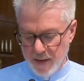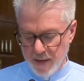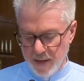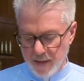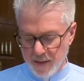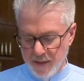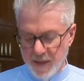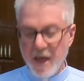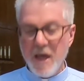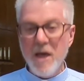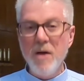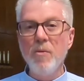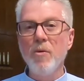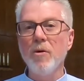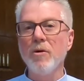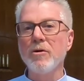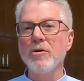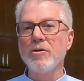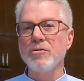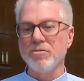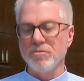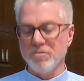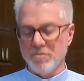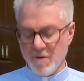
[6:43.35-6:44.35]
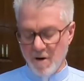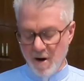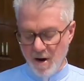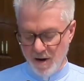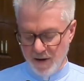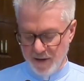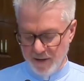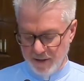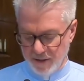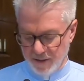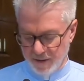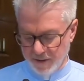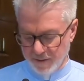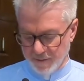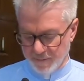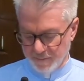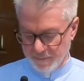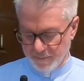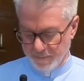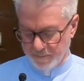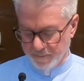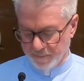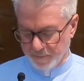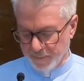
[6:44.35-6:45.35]
they were
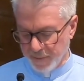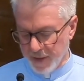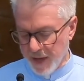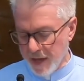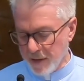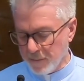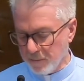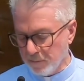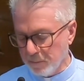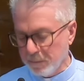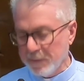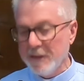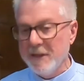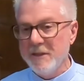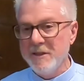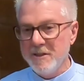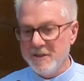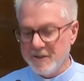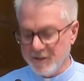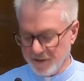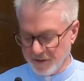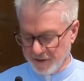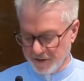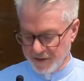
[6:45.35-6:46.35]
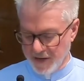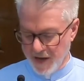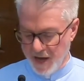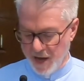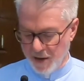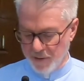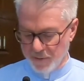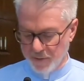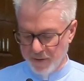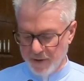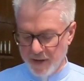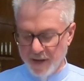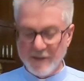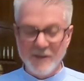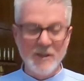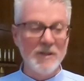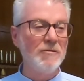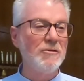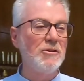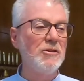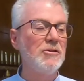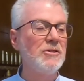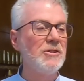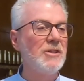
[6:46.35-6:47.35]
crying and bleating out as
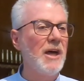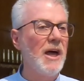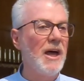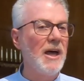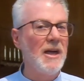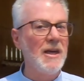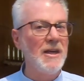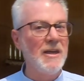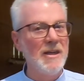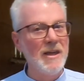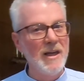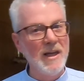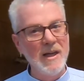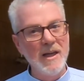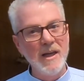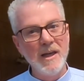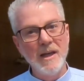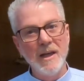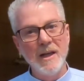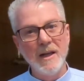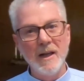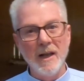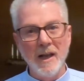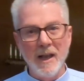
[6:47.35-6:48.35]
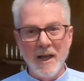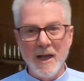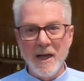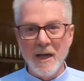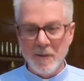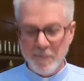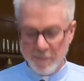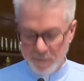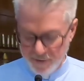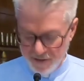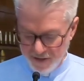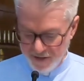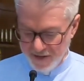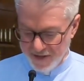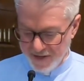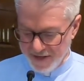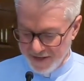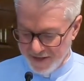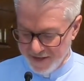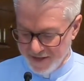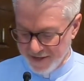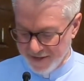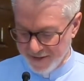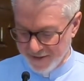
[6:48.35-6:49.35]
if to say, "Let me
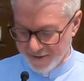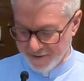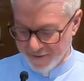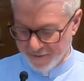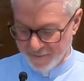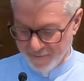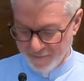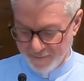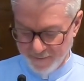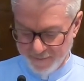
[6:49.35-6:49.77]
in."